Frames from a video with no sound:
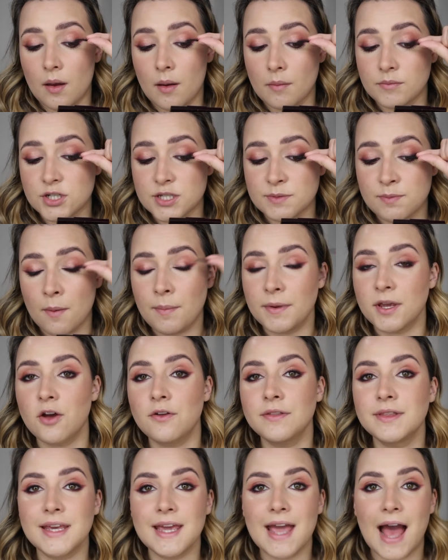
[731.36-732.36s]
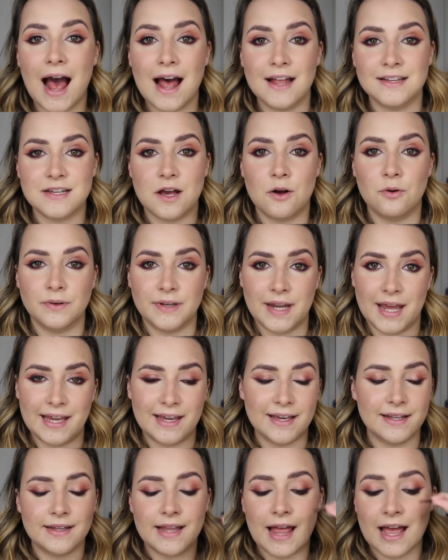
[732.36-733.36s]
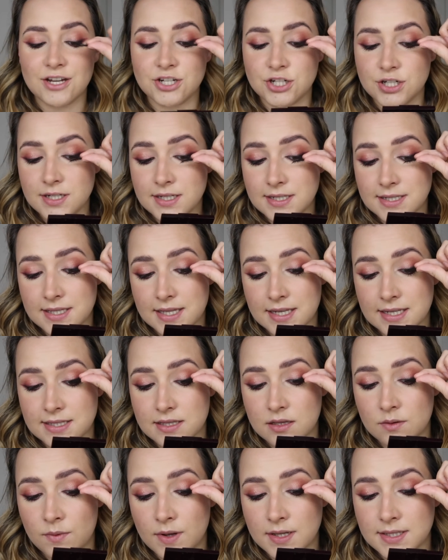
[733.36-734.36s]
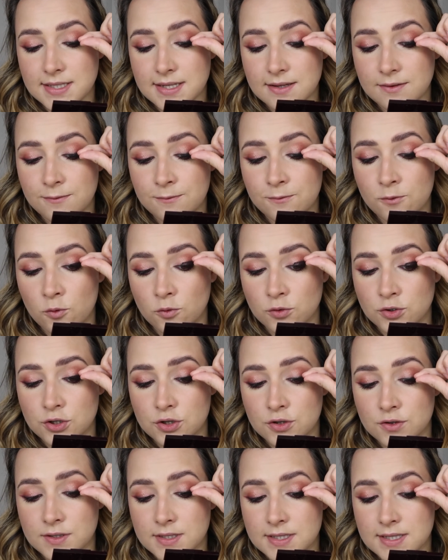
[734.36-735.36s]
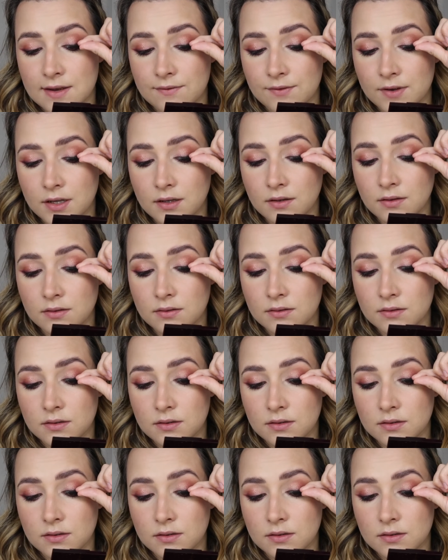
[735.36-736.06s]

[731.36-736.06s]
I'm just popping on the Ardell Naked Lashes. These are the ones in 427.